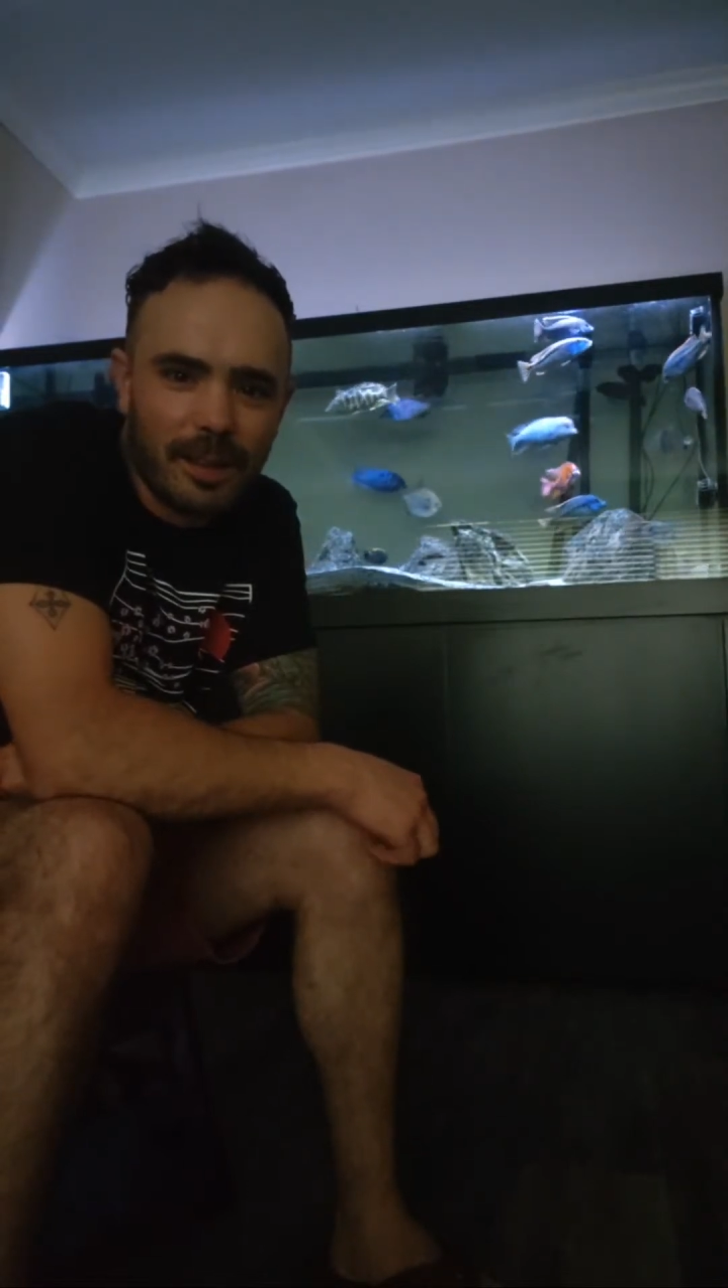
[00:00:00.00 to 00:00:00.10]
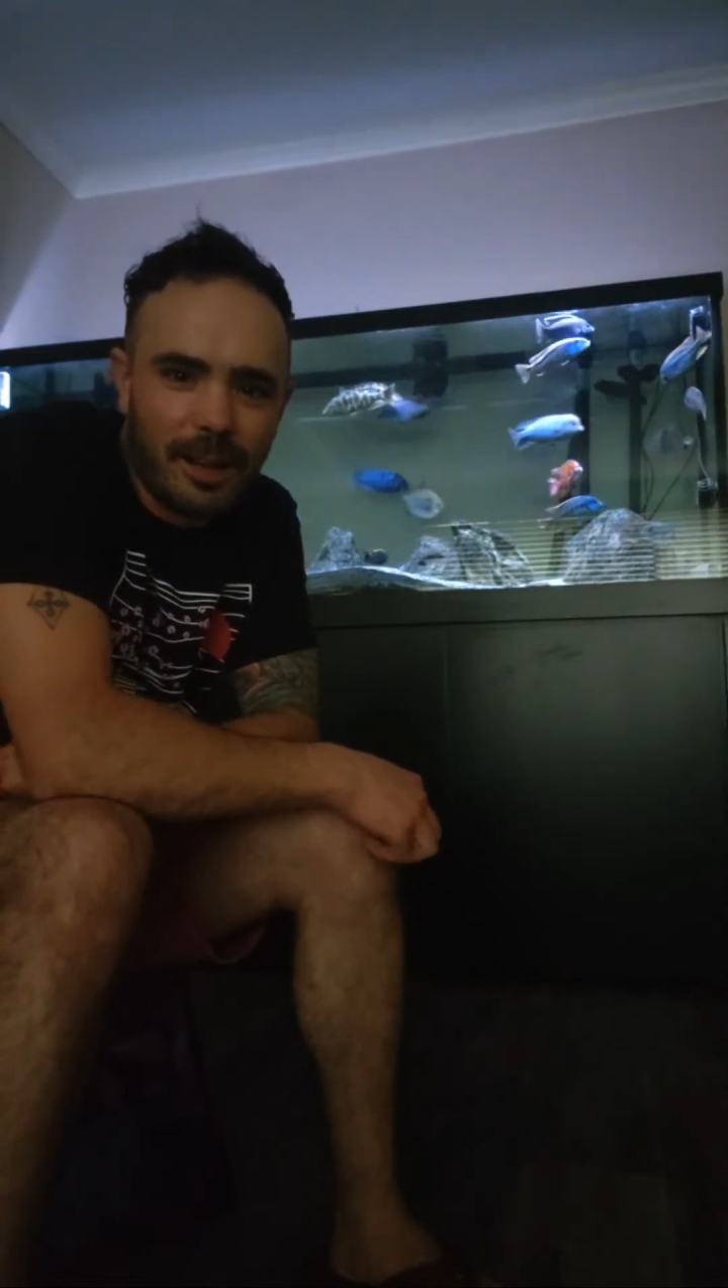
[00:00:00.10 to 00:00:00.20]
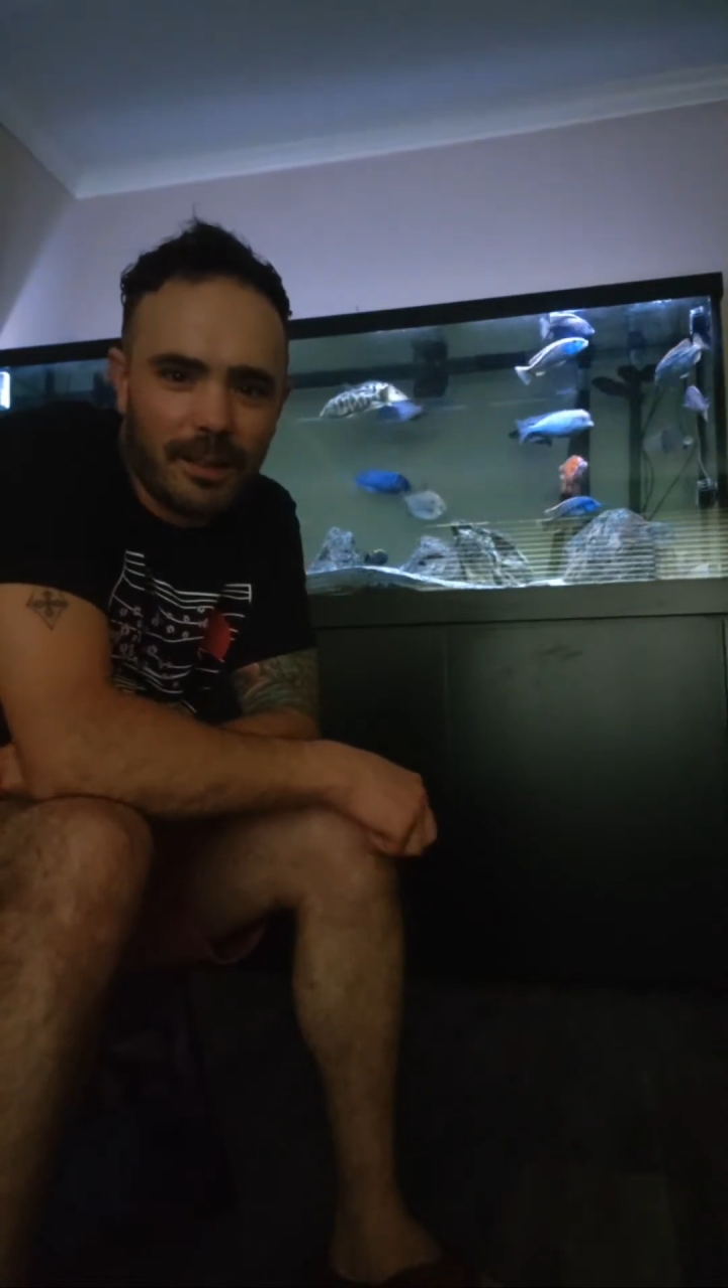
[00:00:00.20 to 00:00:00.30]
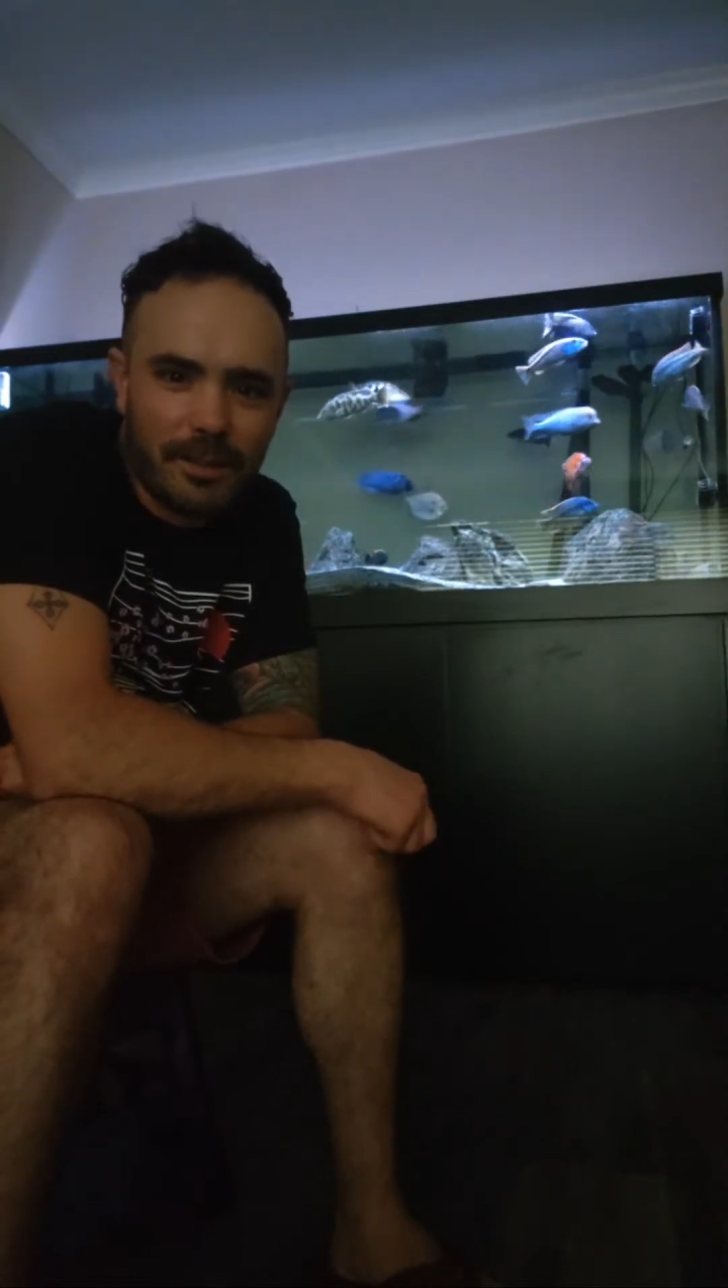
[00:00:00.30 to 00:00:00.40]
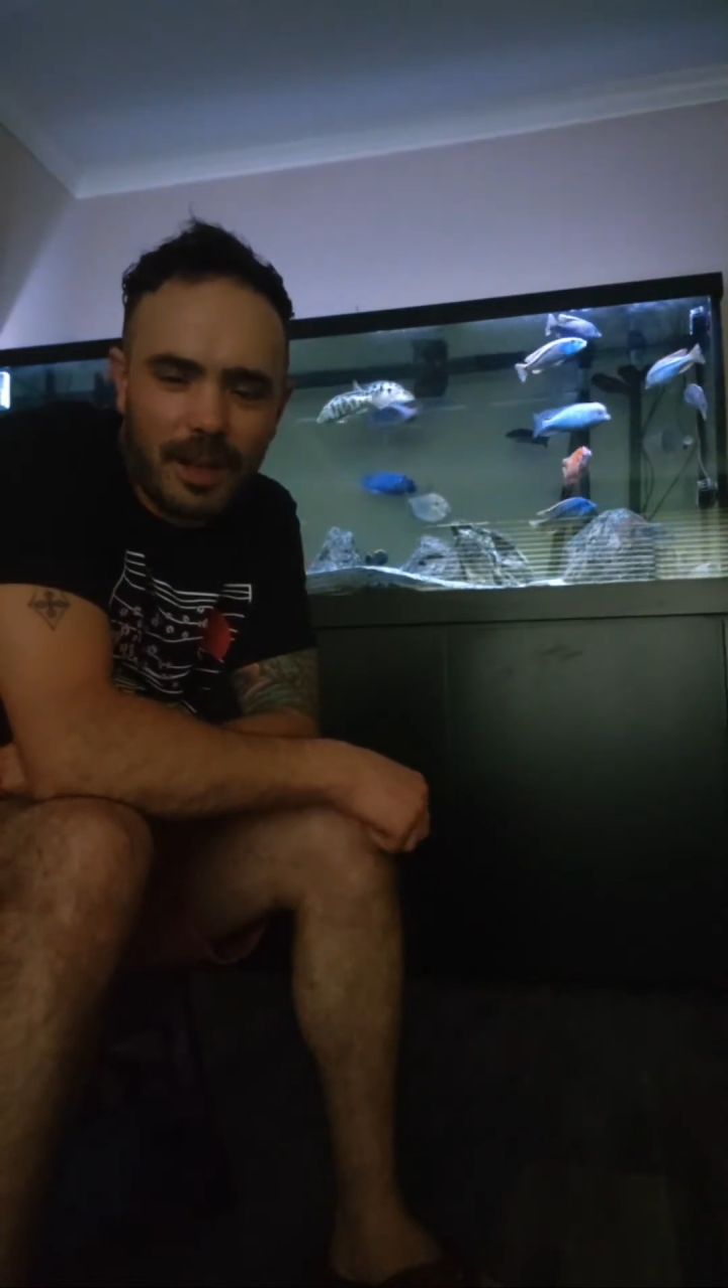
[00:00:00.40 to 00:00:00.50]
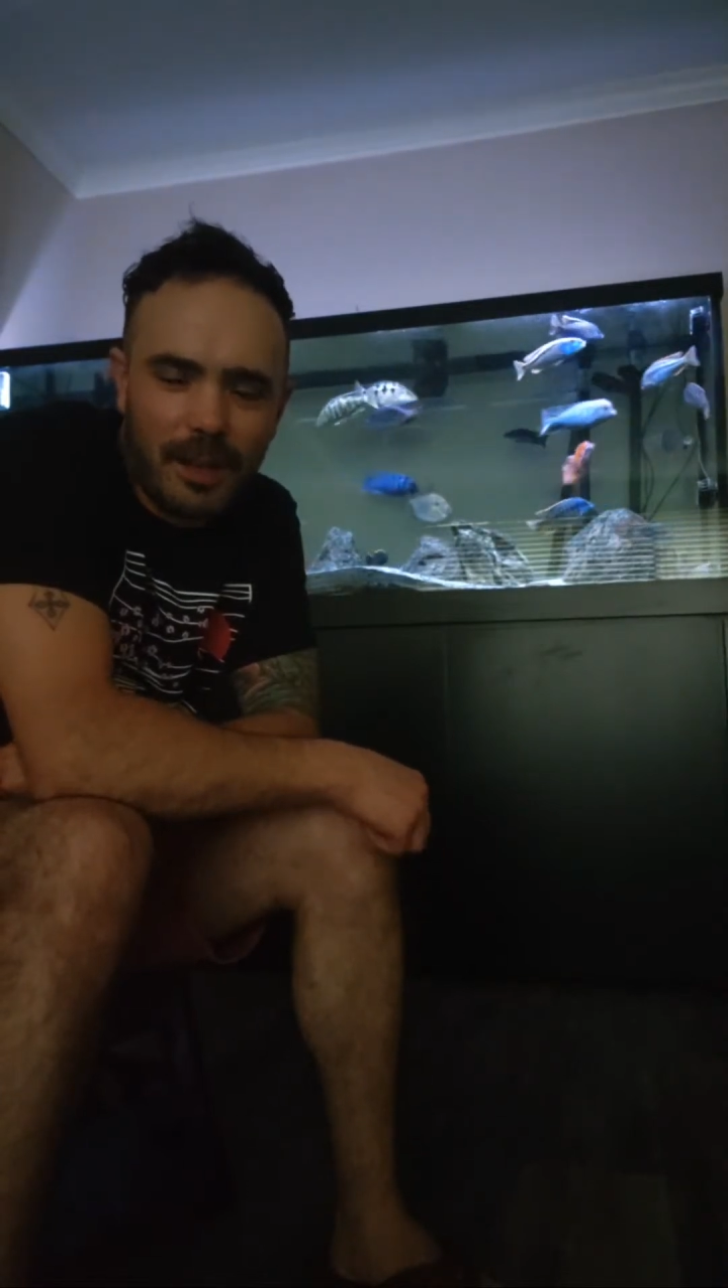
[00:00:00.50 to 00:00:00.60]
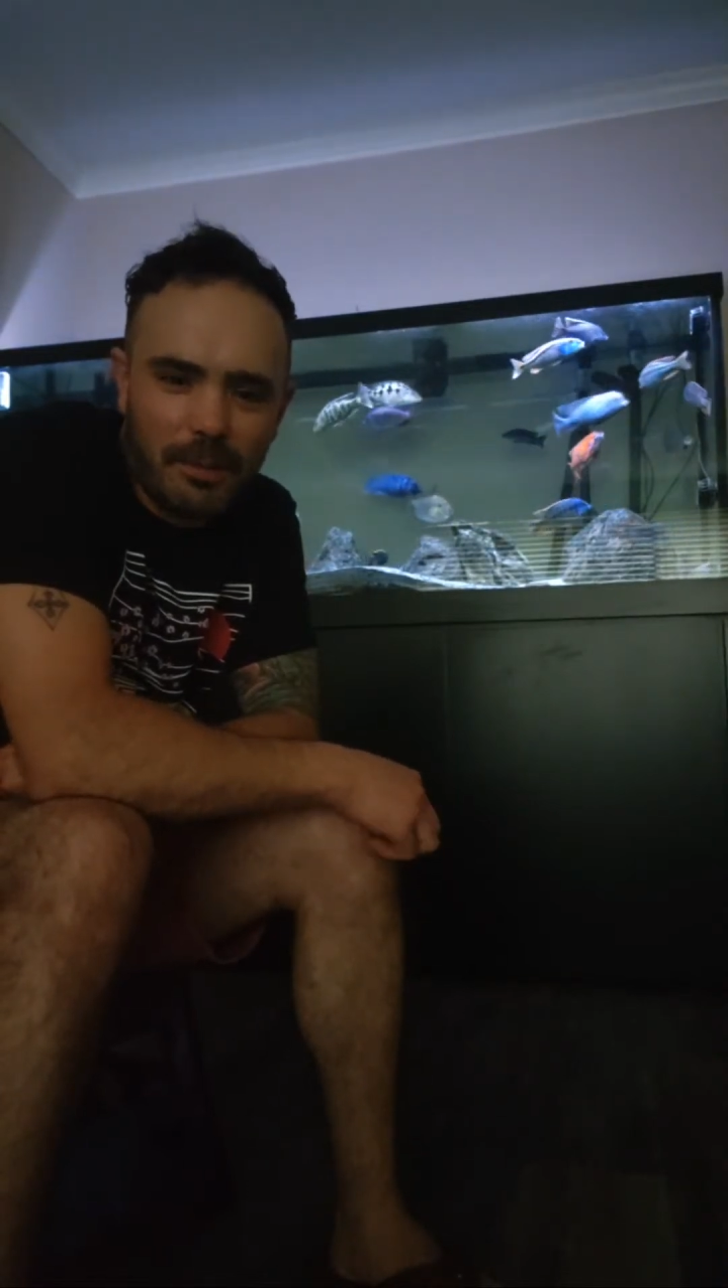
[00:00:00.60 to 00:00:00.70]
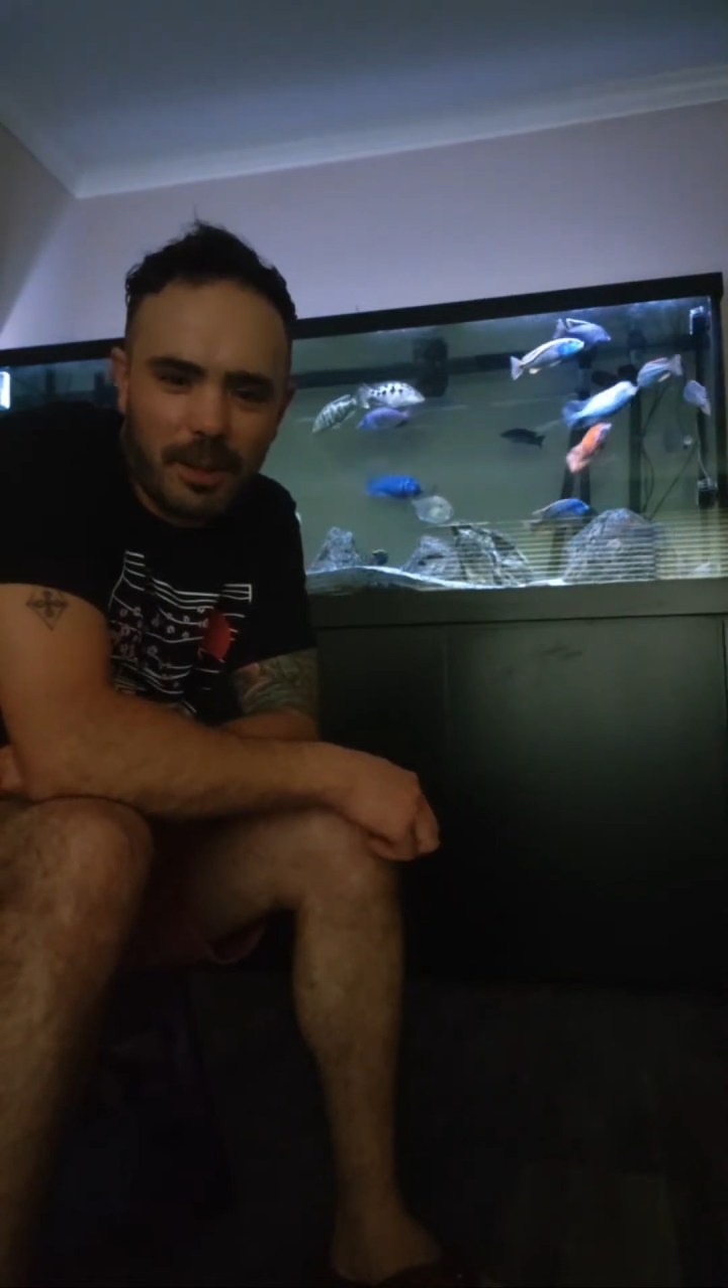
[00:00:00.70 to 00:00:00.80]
I've kind of